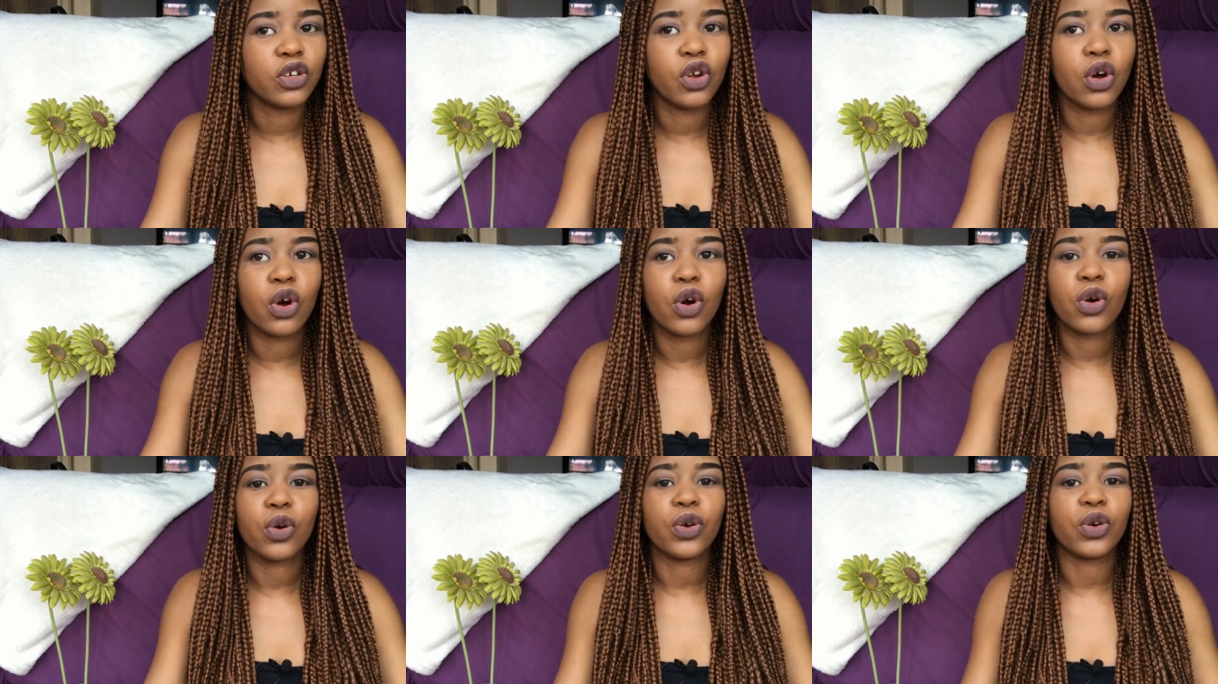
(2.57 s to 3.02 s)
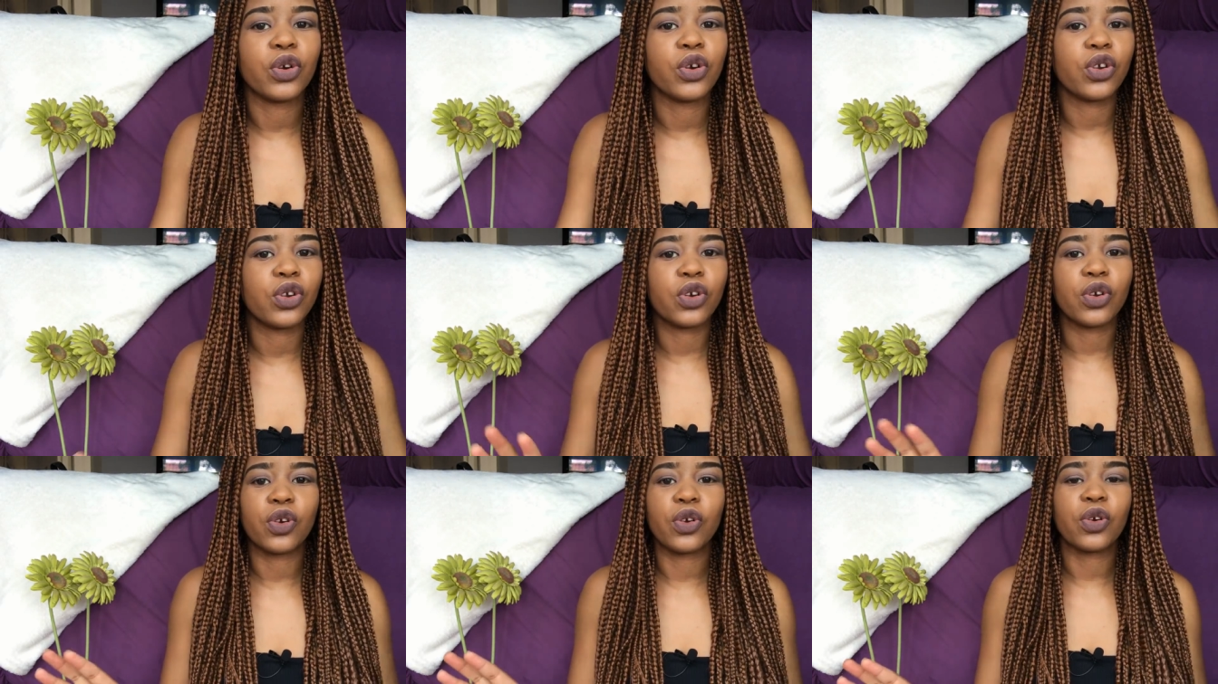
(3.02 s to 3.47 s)
No, no,
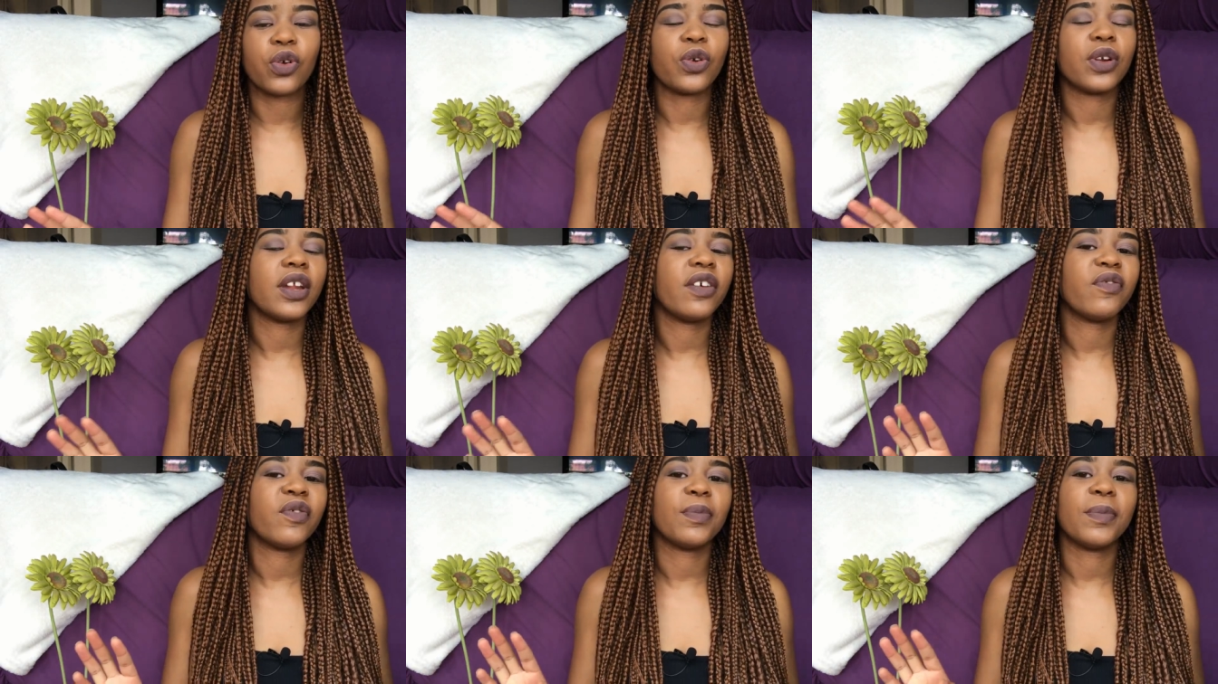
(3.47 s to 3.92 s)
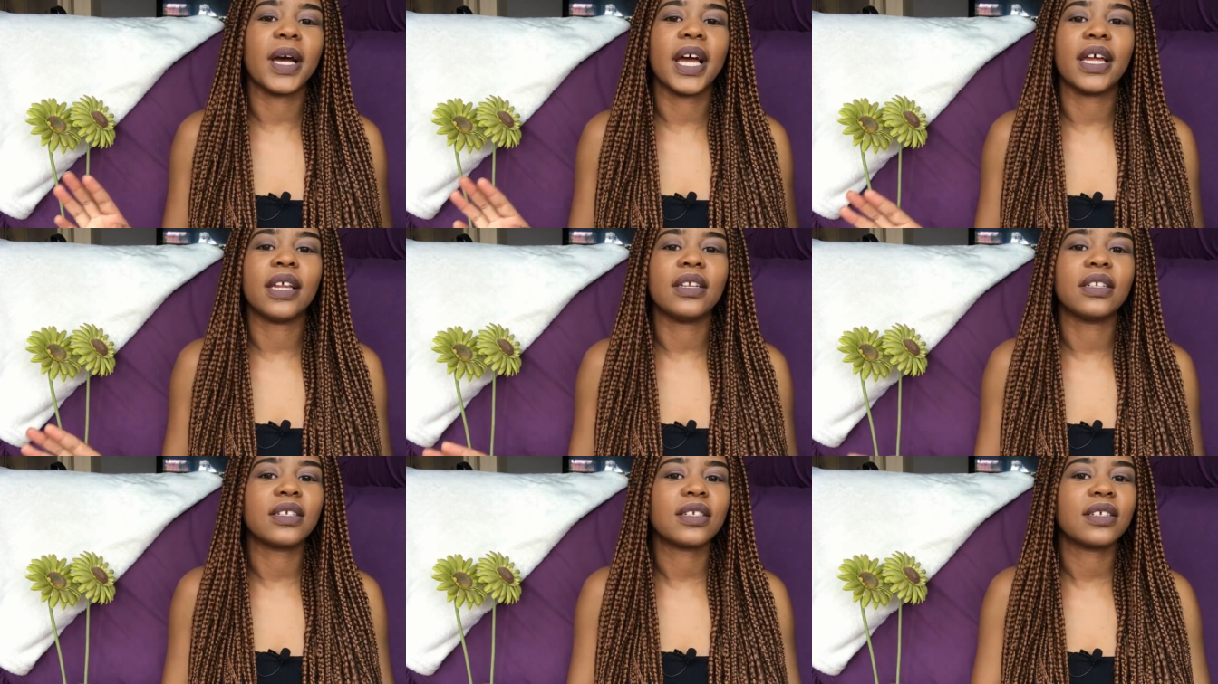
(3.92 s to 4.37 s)
no, no, no, never
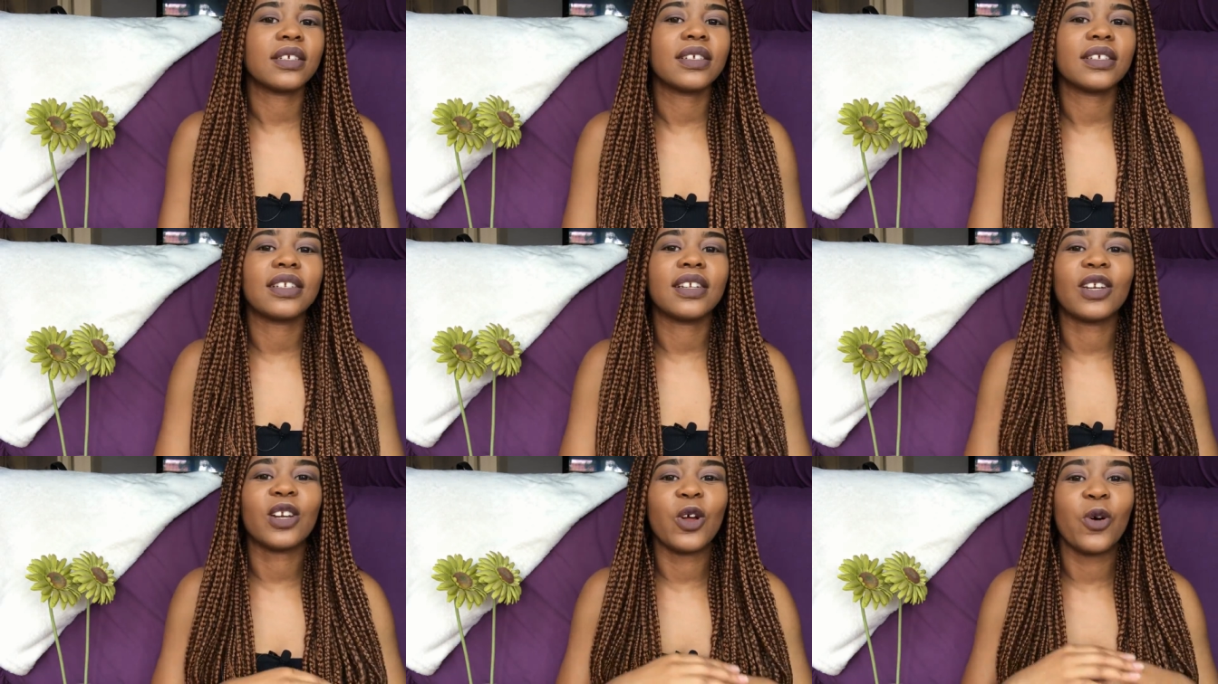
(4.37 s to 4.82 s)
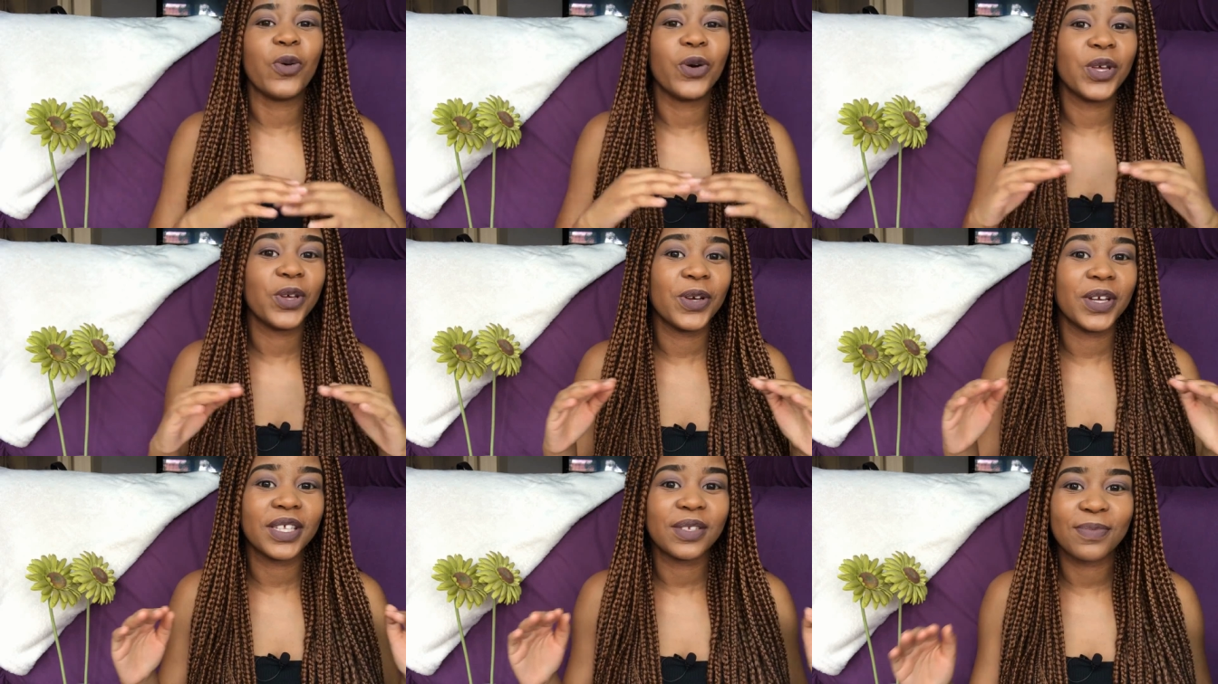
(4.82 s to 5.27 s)
mind. Lower
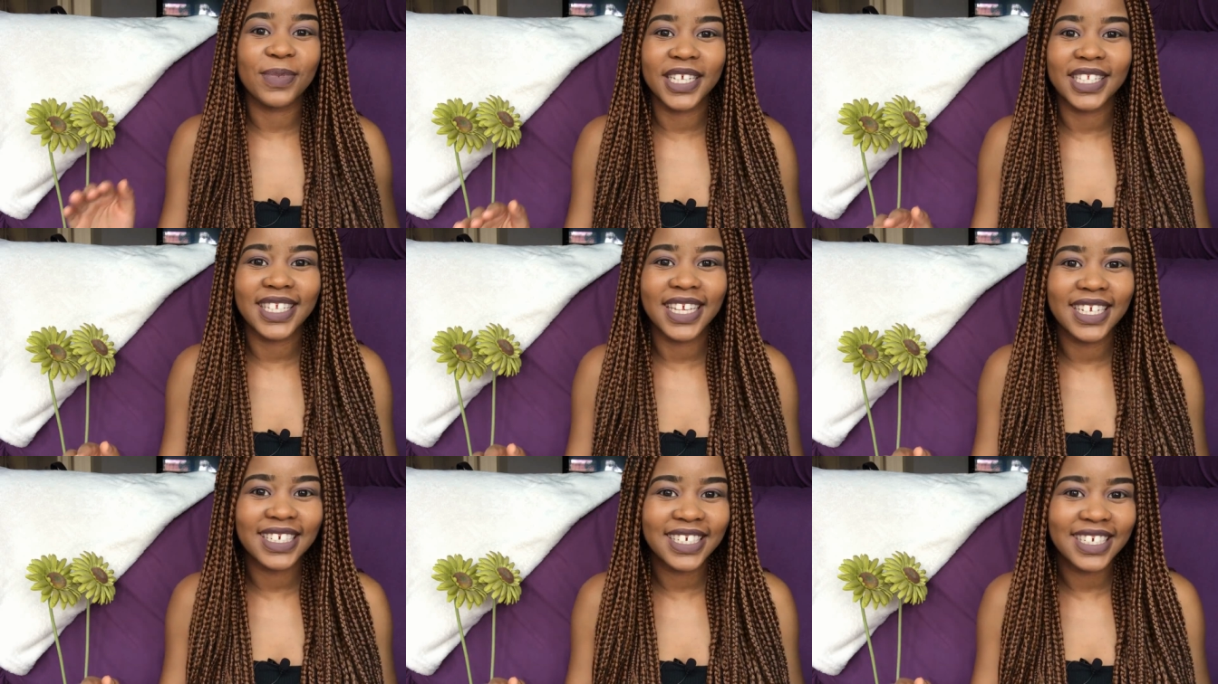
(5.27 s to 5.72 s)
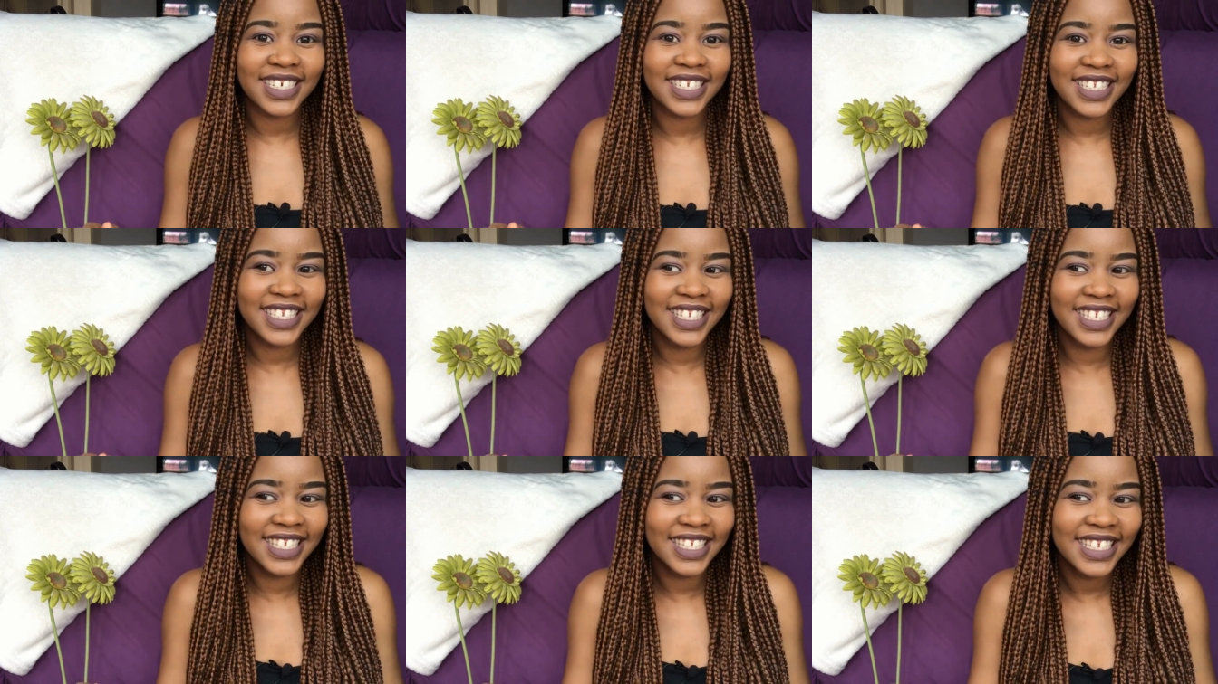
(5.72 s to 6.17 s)
your
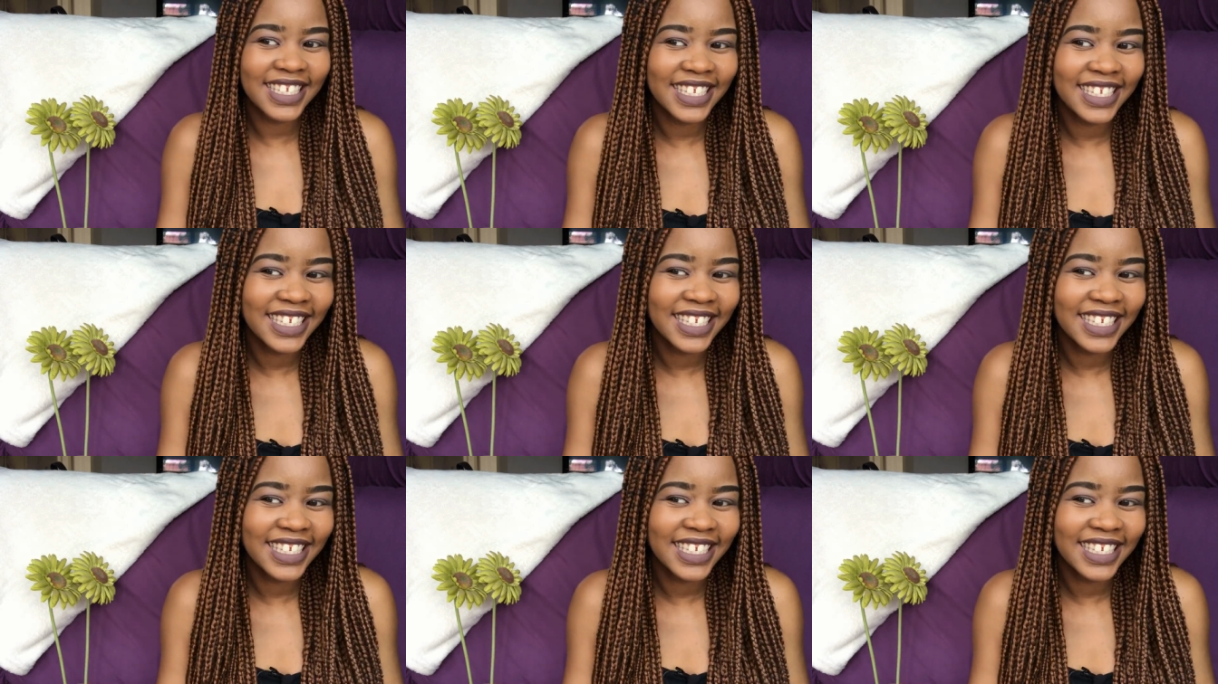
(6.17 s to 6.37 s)
expectations.